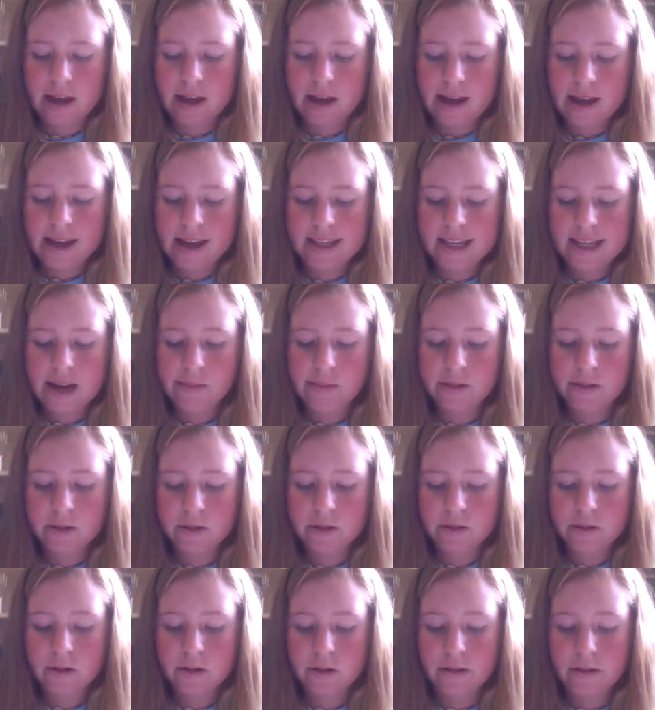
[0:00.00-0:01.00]
His hand was
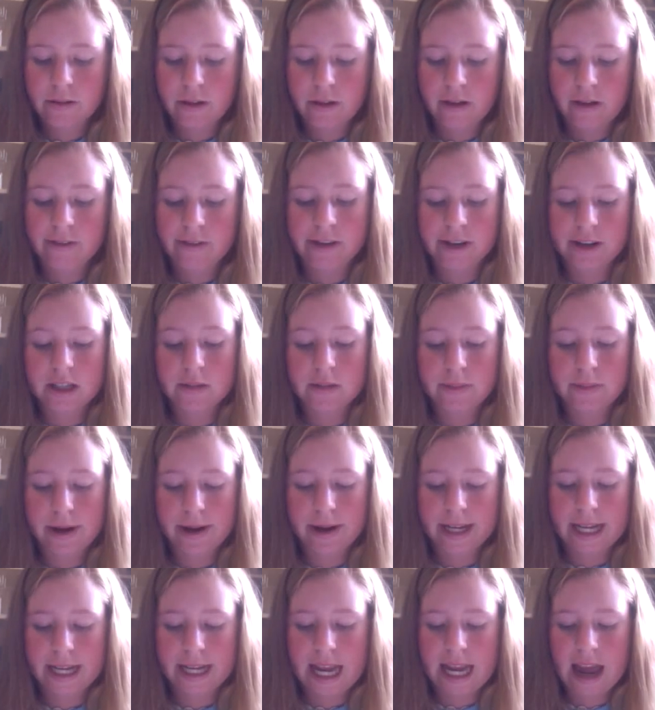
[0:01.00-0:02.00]
on a revolver in his
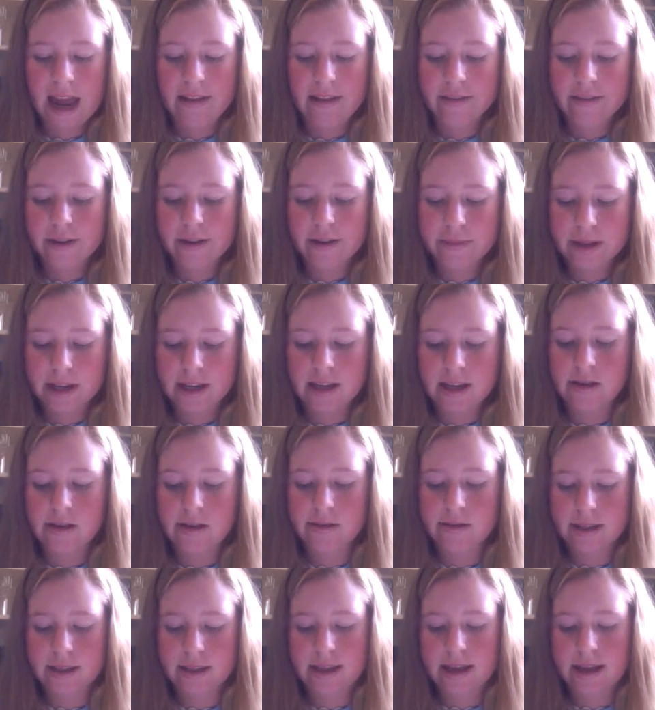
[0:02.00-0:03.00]
pocket every minute he
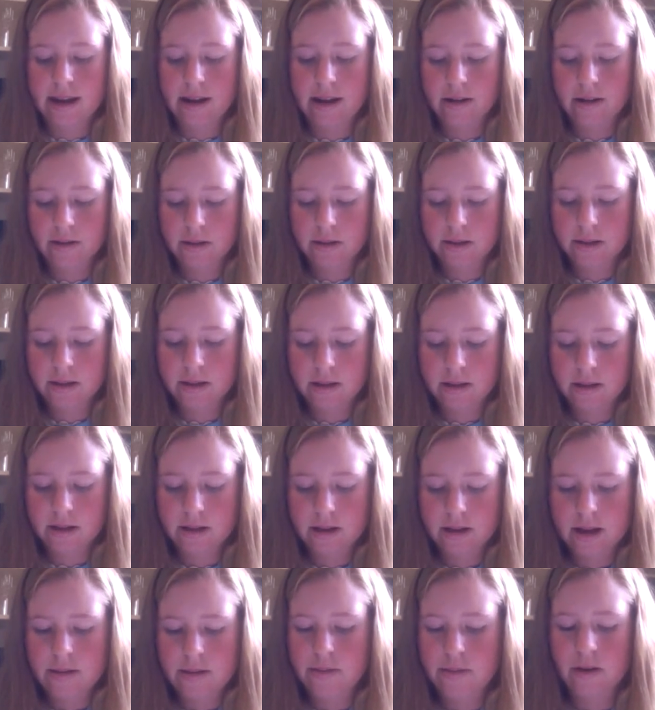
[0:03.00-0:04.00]
was in the house."
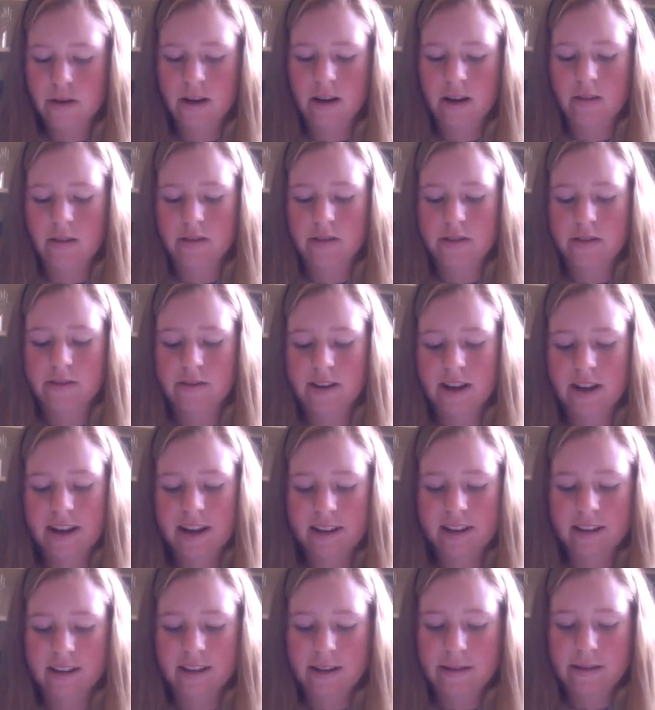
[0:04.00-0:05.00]
He broke off
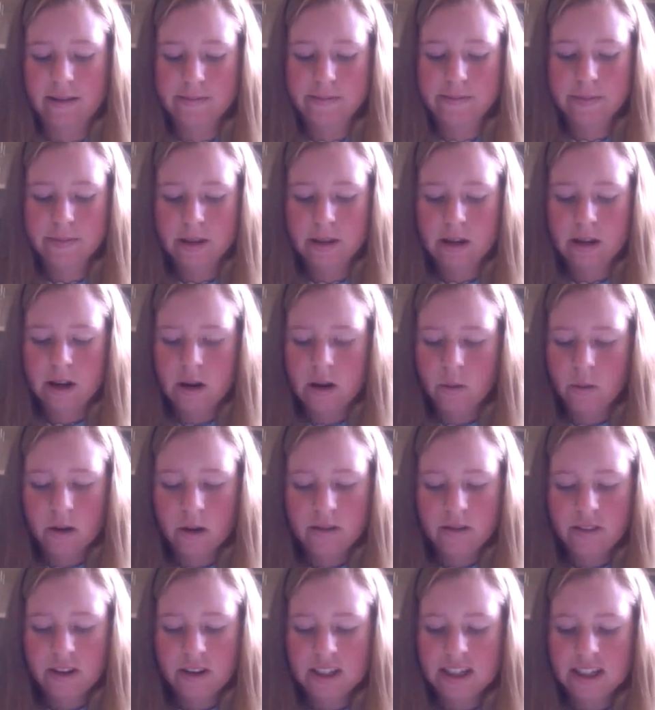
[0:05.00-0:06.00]
defiantly. "What
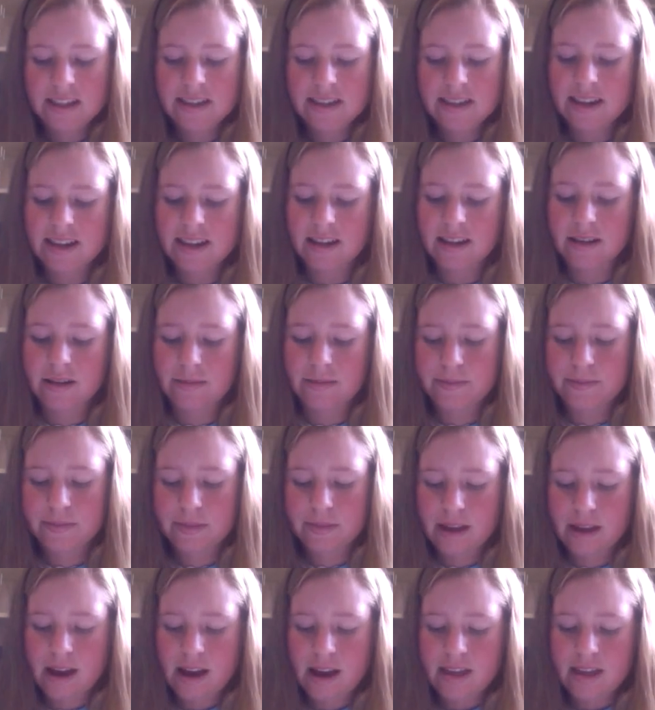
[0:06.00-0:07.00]
if I did tell him?
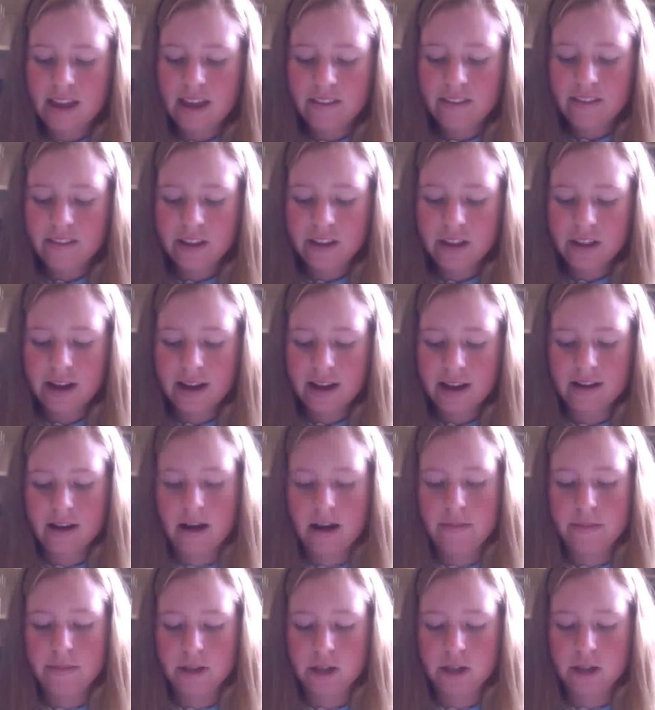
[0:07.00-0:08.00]
That fellow had it
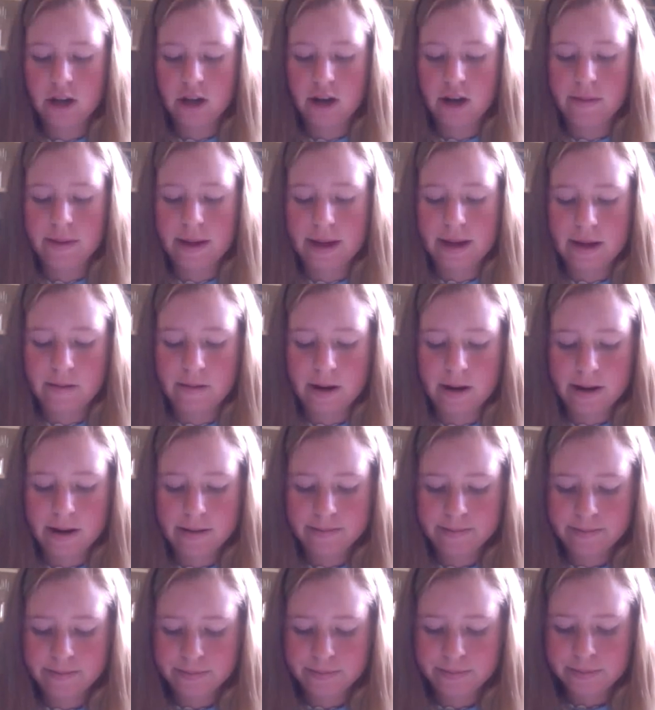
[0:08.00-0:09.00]
coming to him anyway.
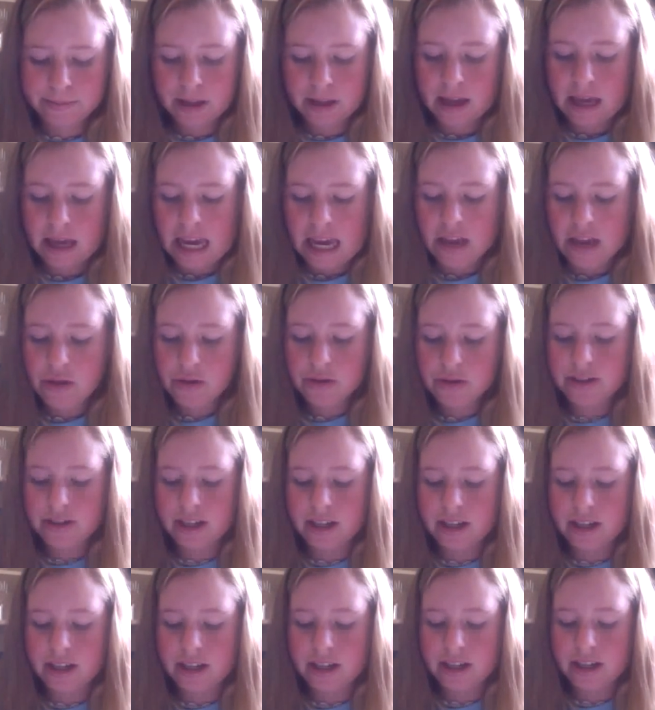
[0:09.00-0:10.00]
He threw
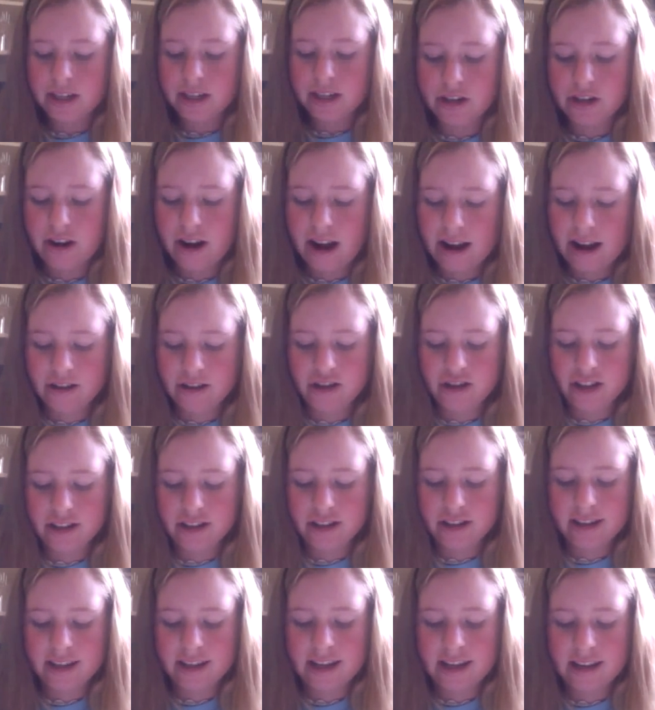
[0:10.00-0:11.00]
dust into your eyes
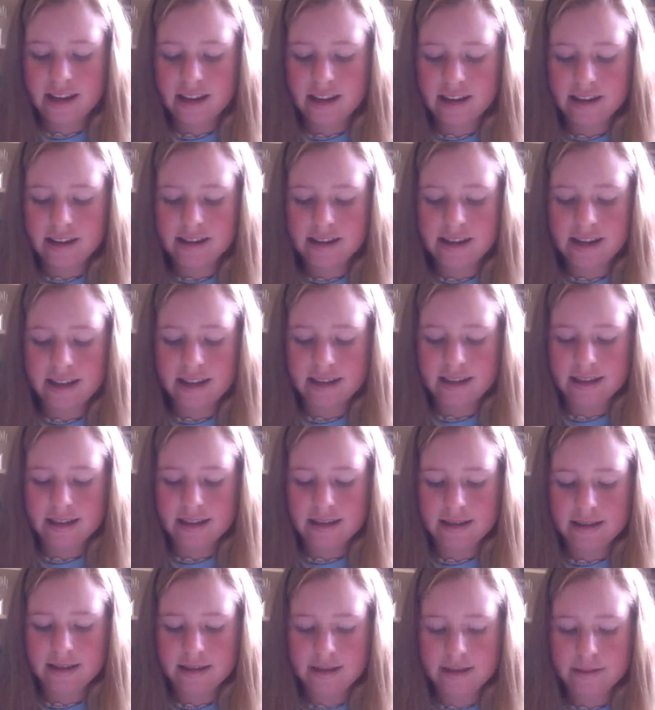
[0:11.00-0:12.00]
just like he did in
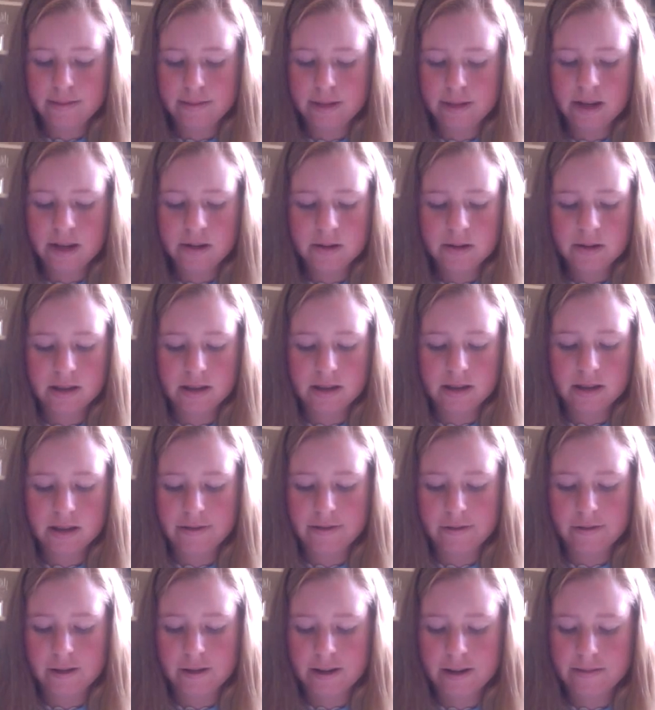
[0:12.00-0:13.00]
Daisy's. But he was a
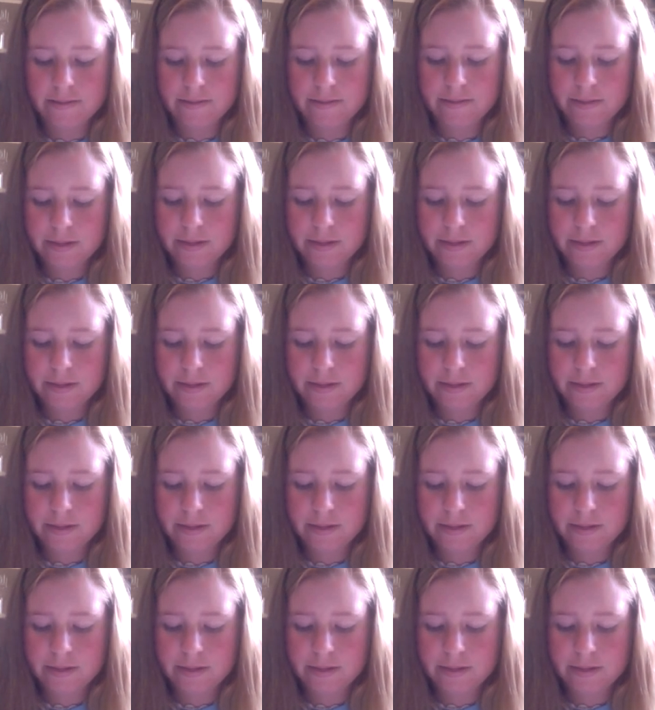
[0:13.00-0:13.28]
tough one.